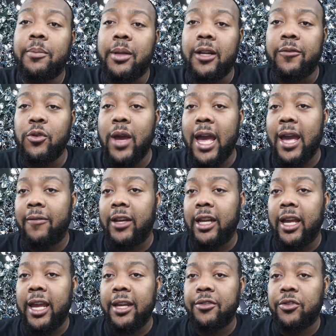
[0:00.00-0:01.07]
it, but if you have an
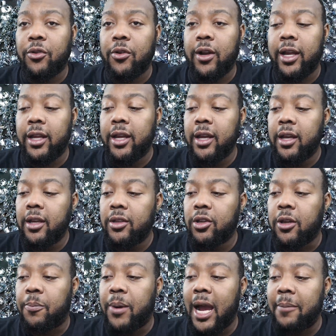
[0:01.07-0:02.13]
Android, you
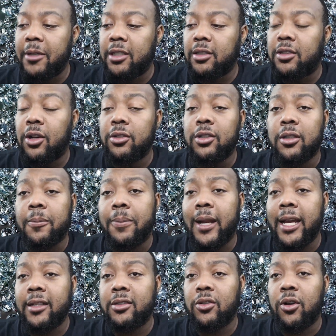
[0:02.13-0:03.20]
could probably just go to the
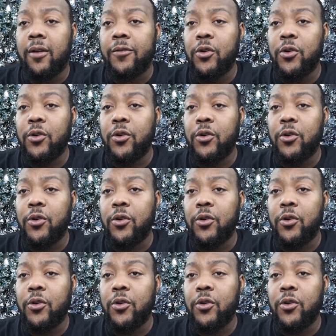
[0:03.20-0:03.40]
Play Store.